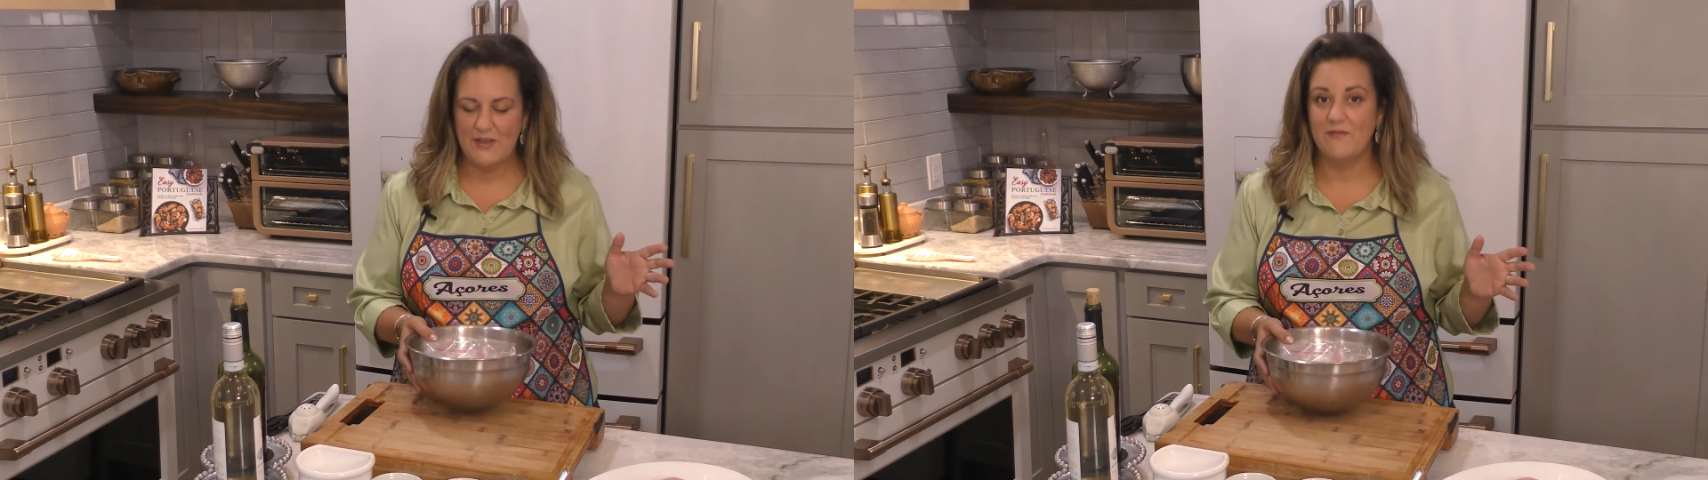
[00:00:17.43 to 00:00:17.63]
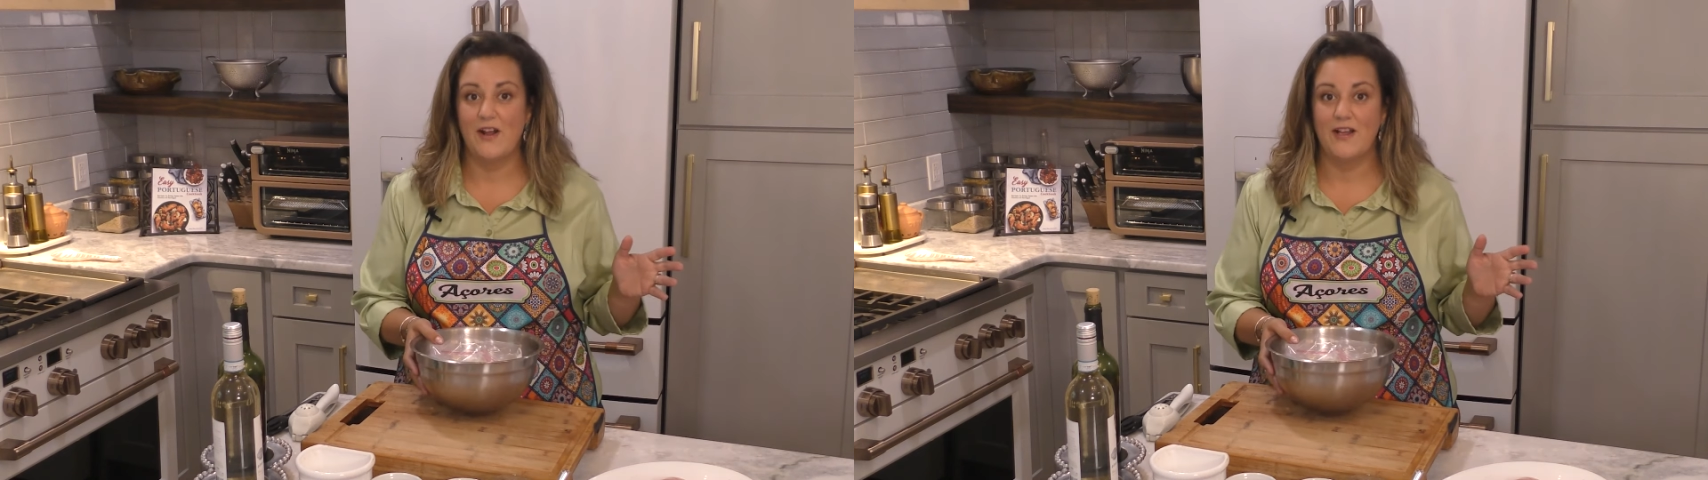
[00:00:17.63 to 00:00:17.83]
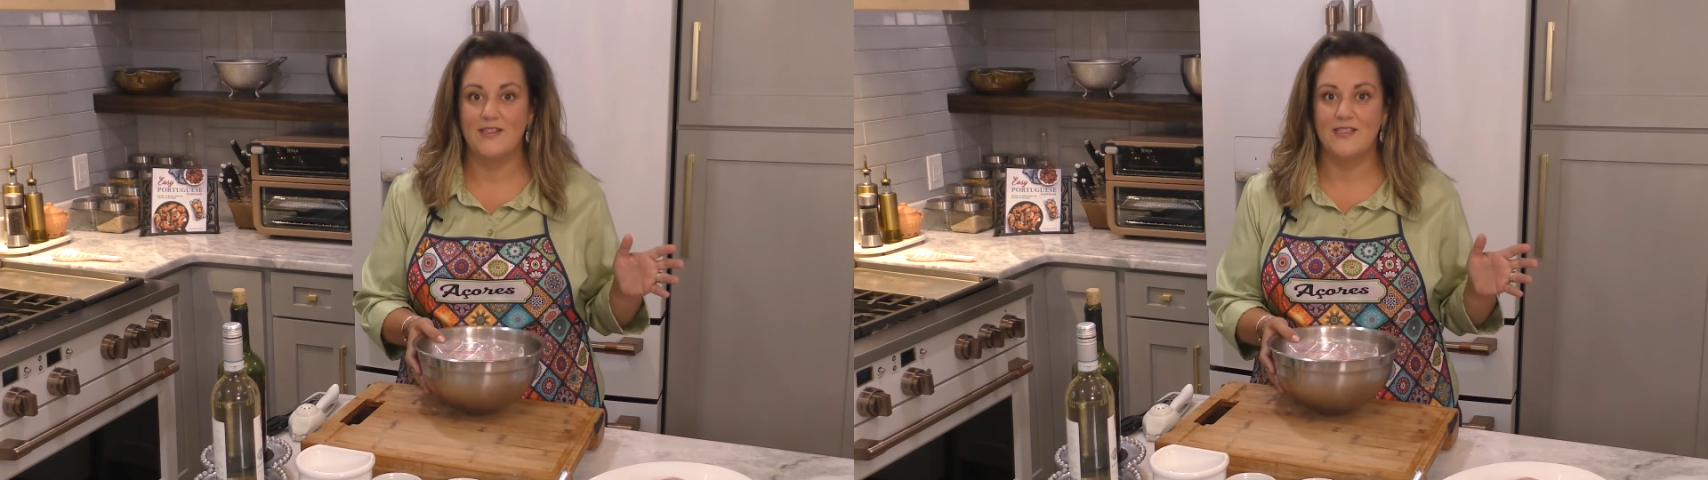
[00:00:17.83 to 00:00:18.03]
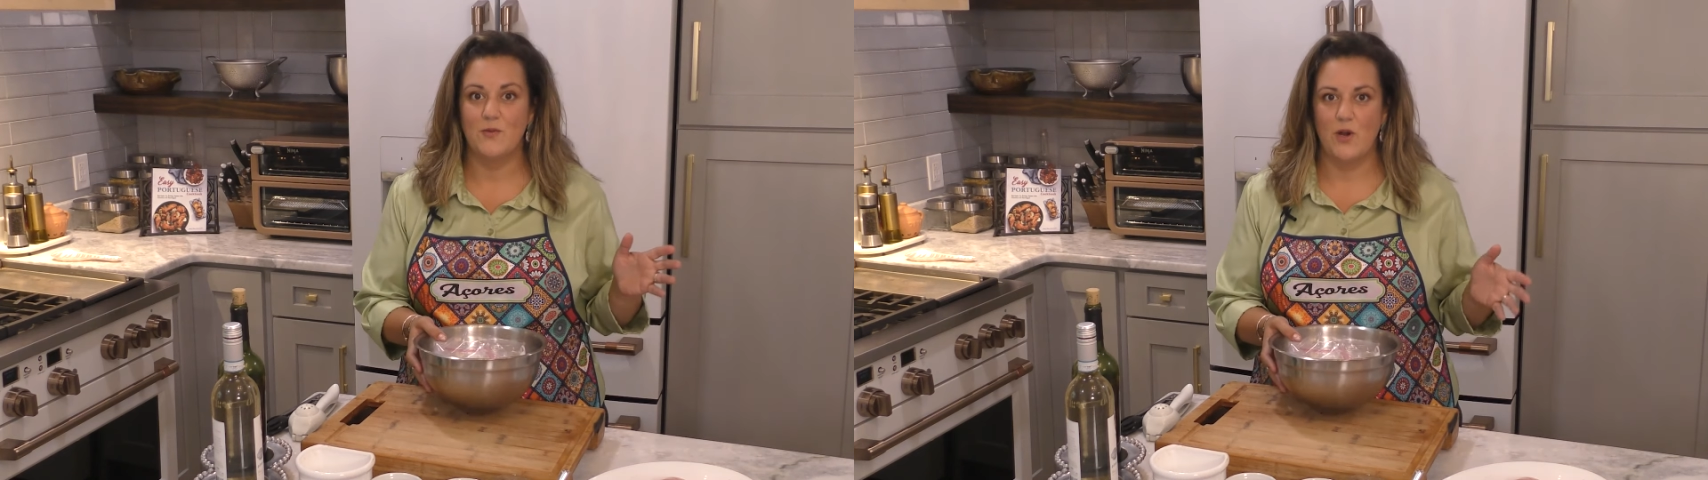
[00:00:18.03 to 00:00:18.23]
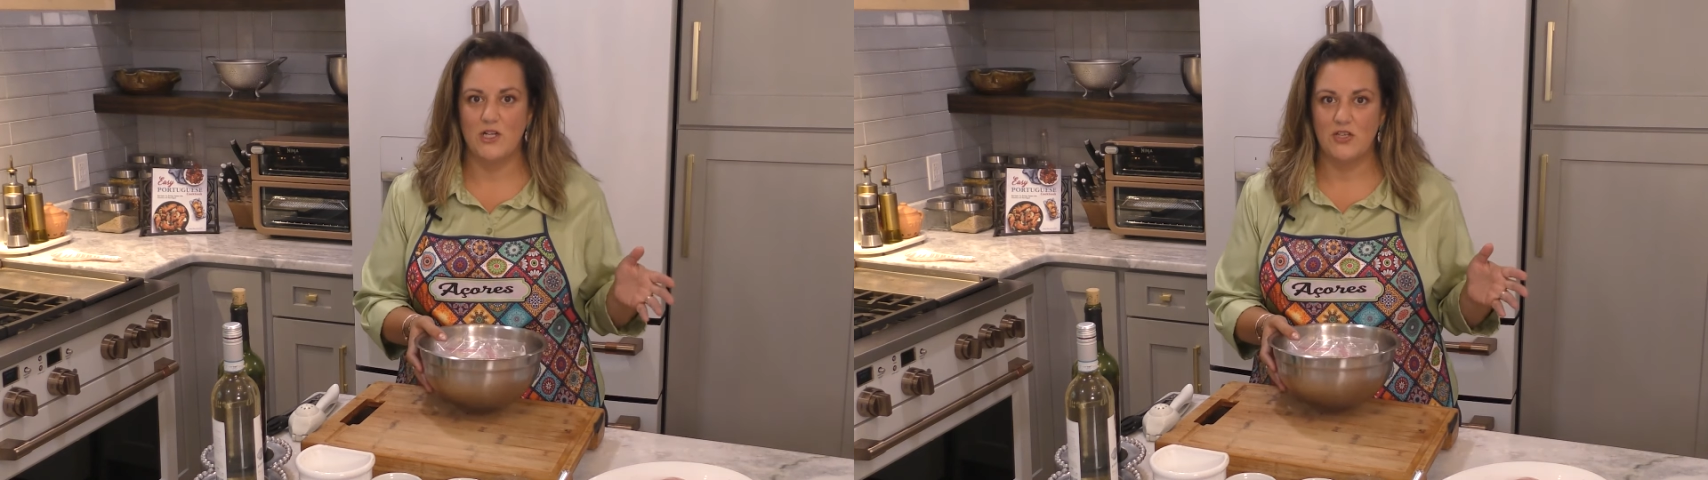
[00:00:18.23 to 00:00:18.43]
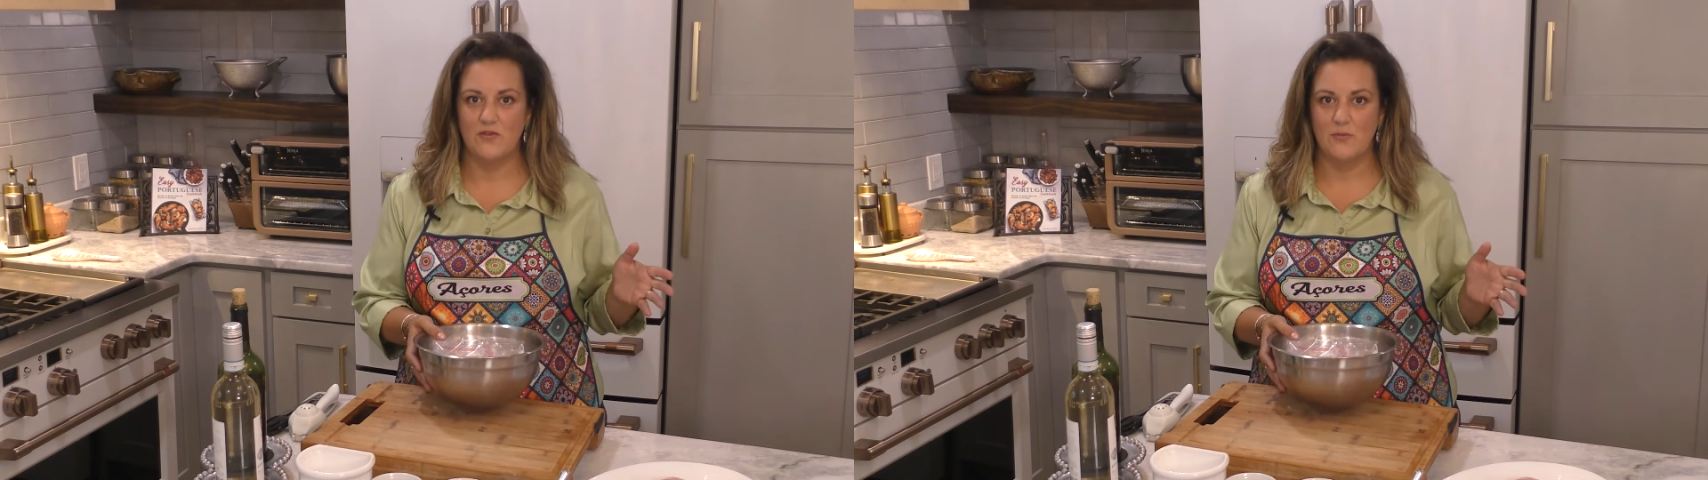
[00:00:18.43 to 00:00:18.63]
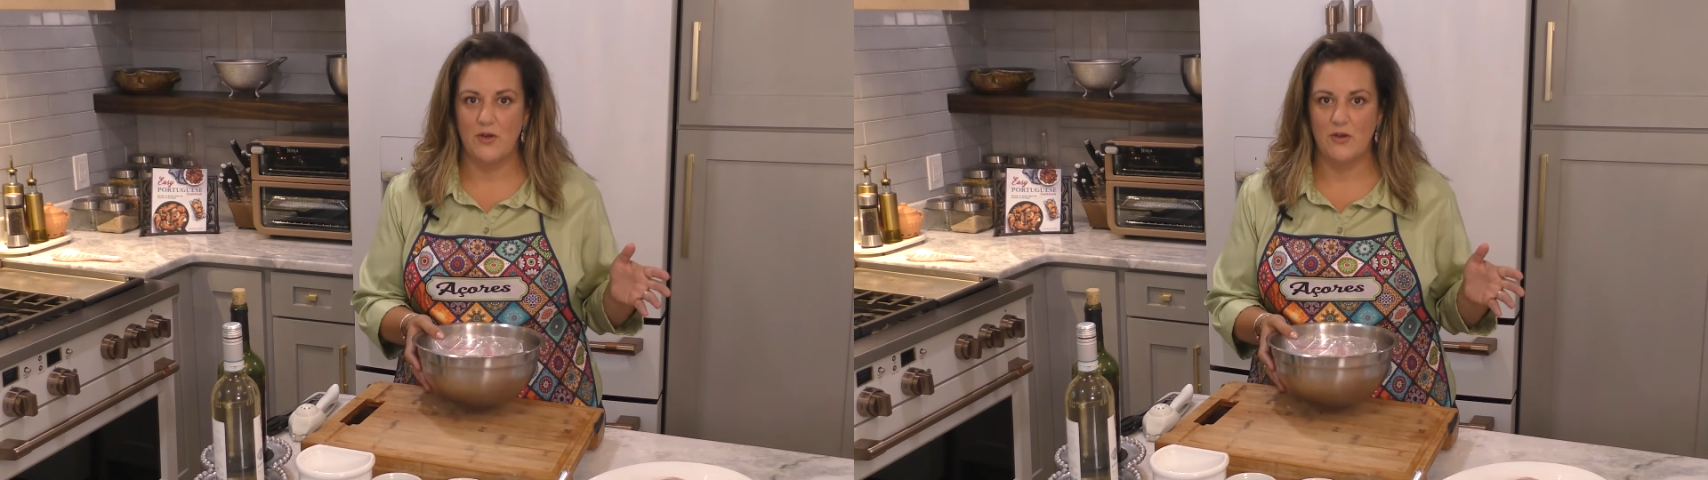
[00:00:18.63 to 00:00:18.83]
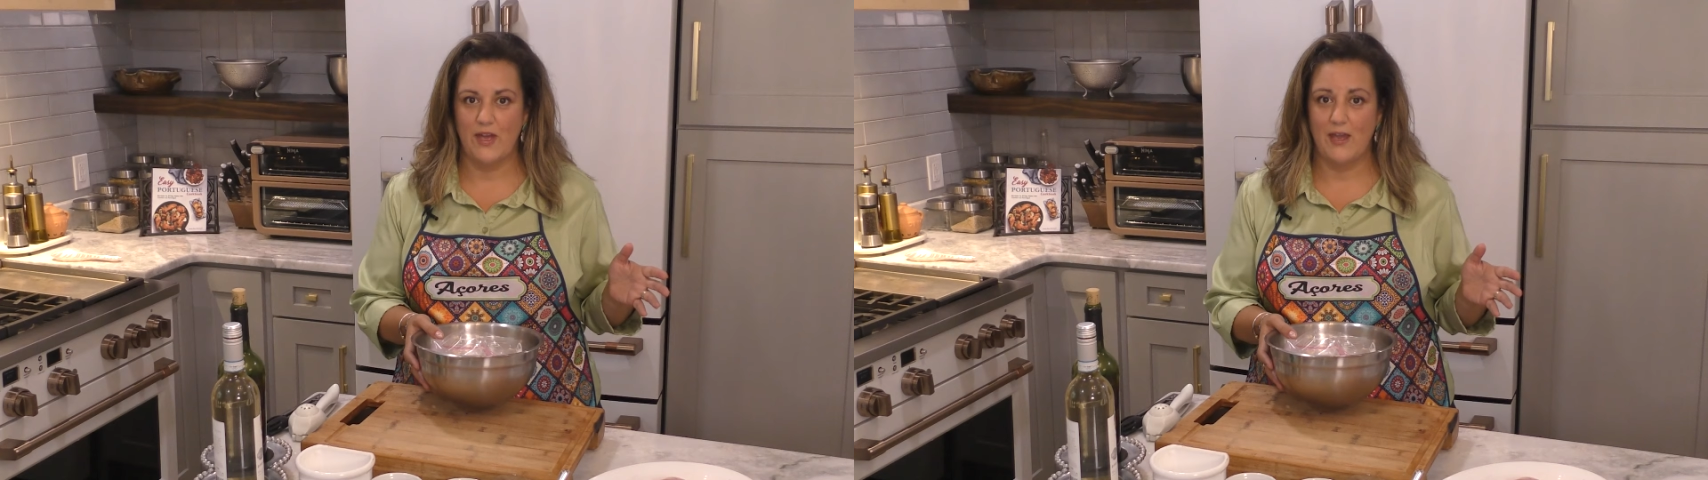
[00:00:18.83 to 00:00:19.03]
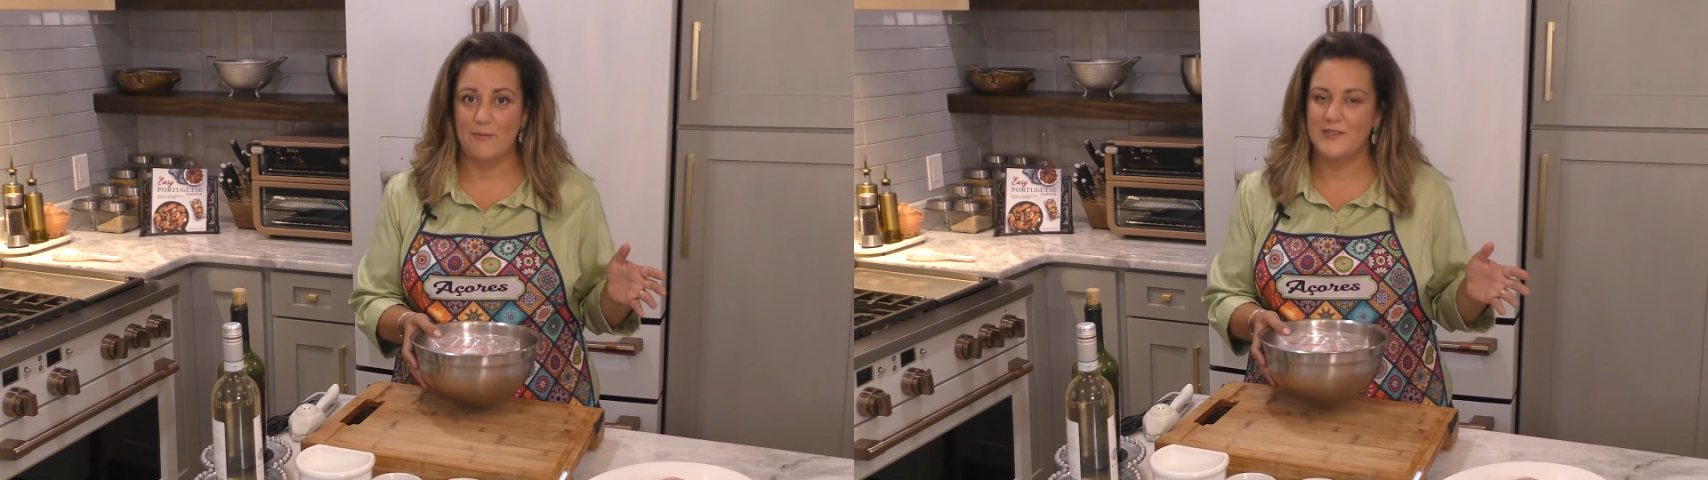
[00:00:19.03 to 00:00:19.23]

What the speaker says: and friends watching a football game,